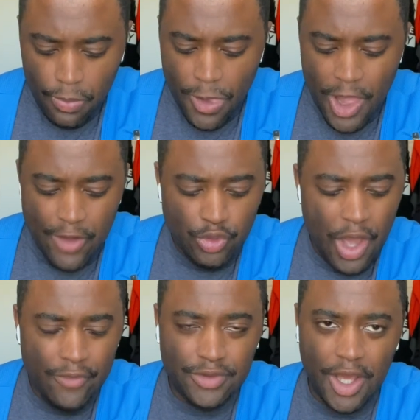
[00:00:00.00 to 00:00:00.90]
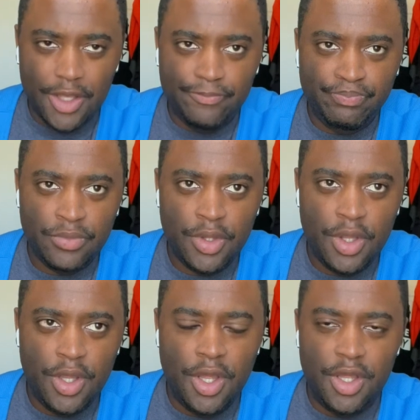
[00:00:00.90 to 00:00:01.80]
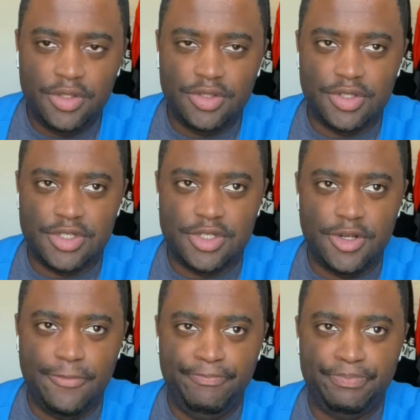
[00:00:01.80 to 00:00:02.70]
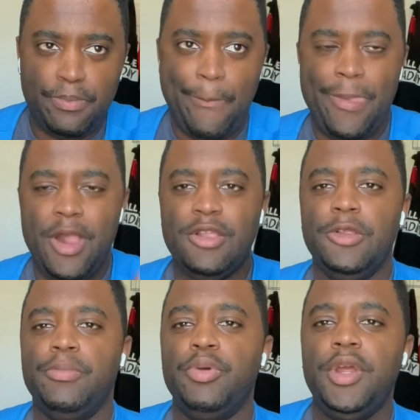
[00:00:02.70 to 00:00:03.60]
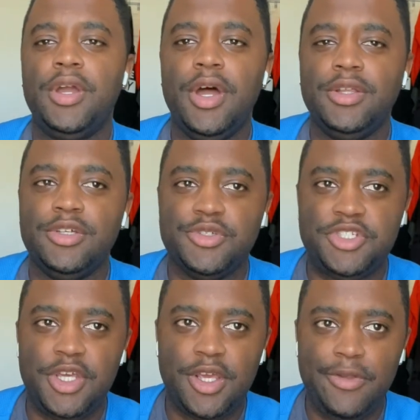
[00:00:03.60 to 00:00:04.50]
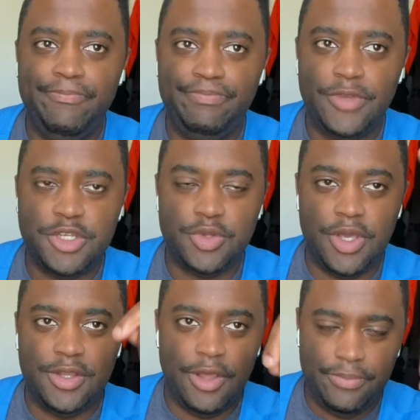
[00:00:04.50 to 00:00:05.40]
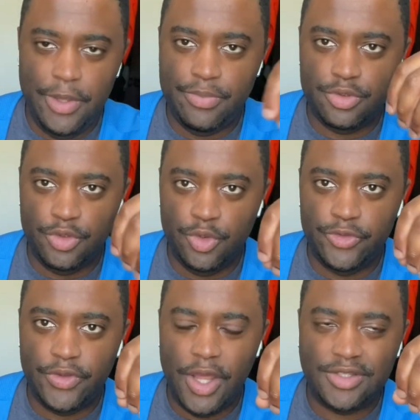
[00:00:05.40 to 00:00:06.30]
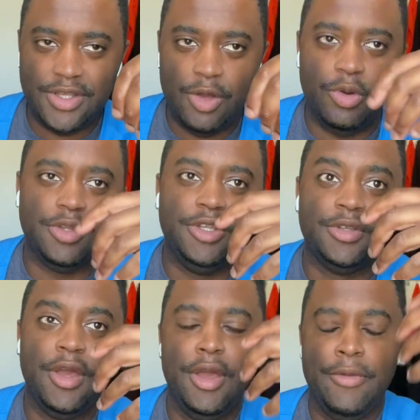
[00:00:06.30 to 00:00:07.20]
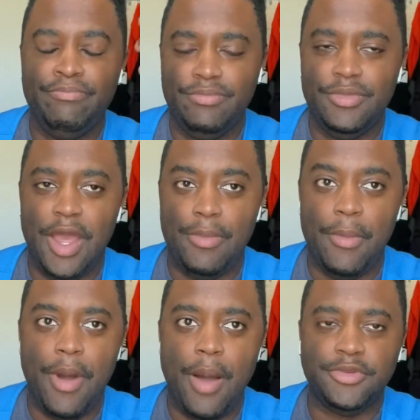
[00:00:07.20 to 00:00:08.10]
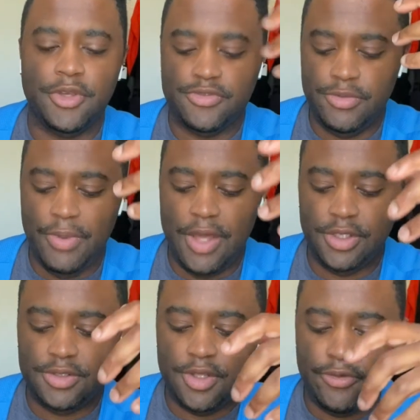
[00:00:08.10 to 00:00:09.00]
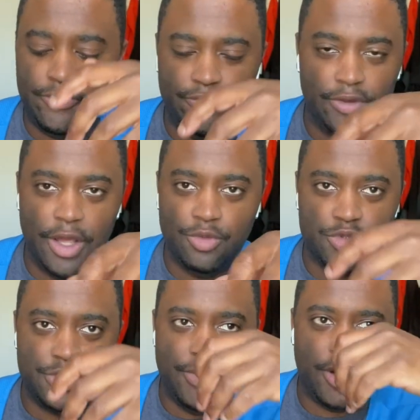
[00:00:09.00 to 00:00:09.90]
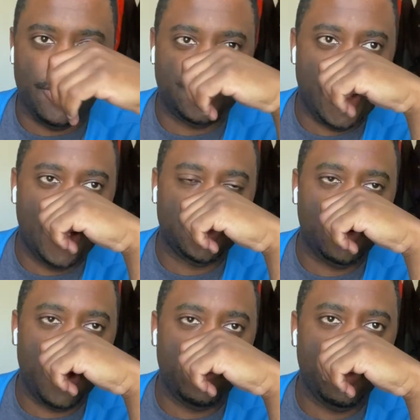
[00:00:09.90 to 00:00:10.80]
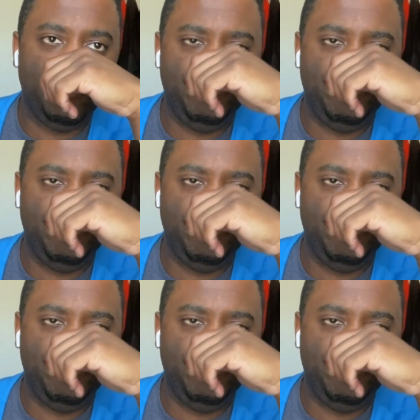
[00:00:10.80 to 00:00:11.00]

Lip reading: If you have like the little pre-cut little chicken that you get that people use for like at least like my mom and stuff, she buys that stuff like when she's making her salads or whatever,